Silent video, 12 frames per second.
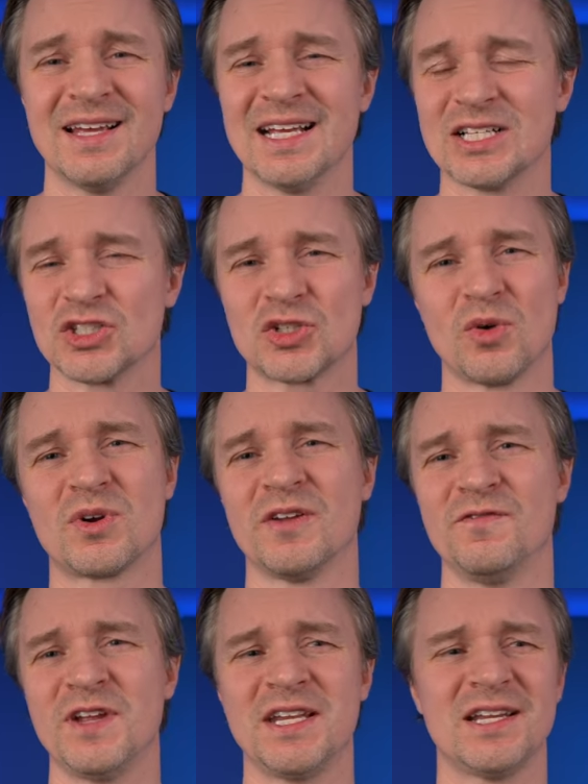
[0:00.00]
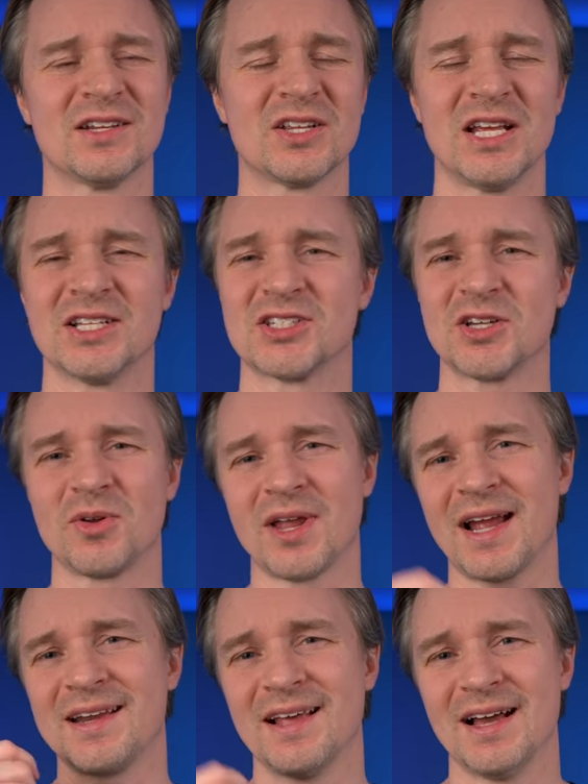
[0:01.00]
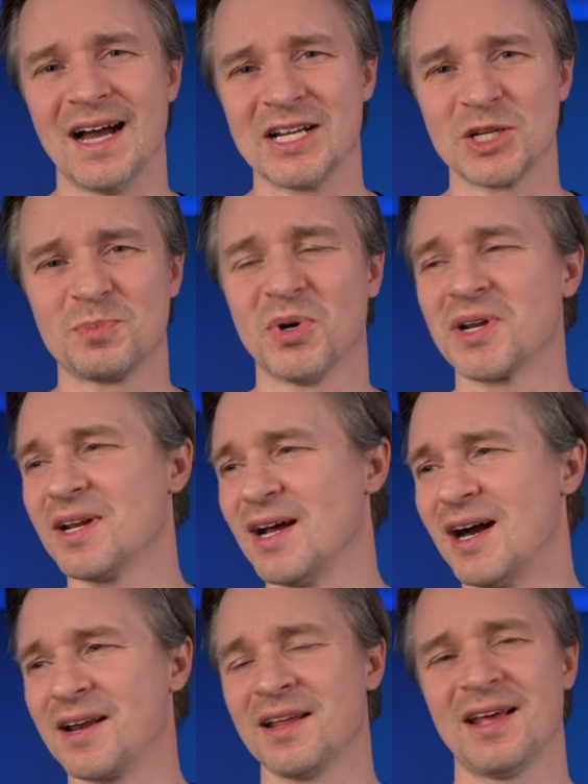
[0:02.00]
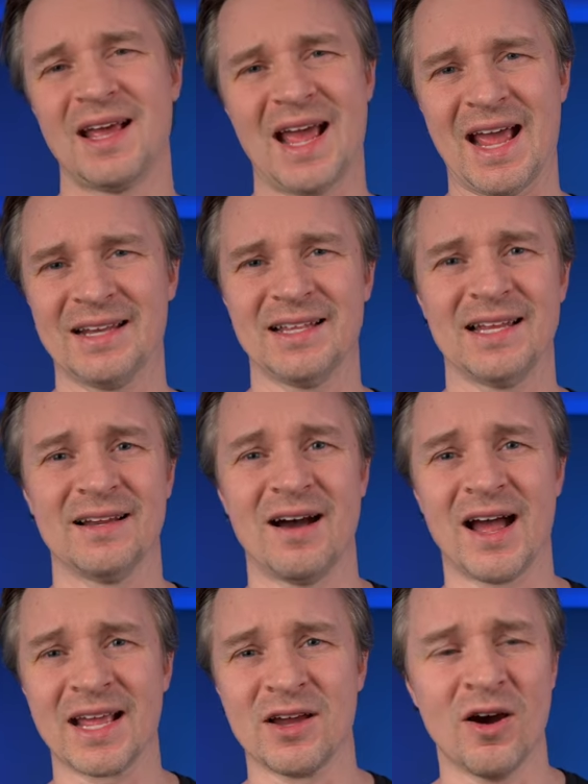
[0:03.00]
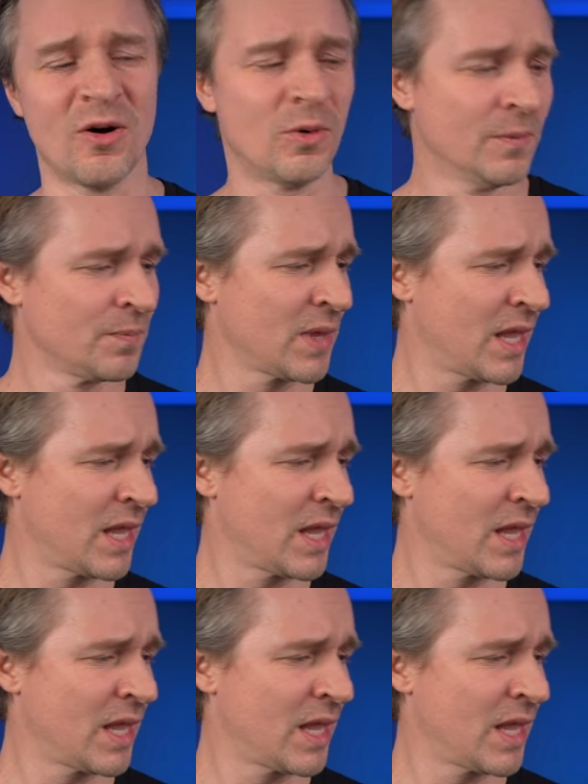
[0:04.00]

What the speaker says: It's so convenient. It's so light. I just put it on and then I go.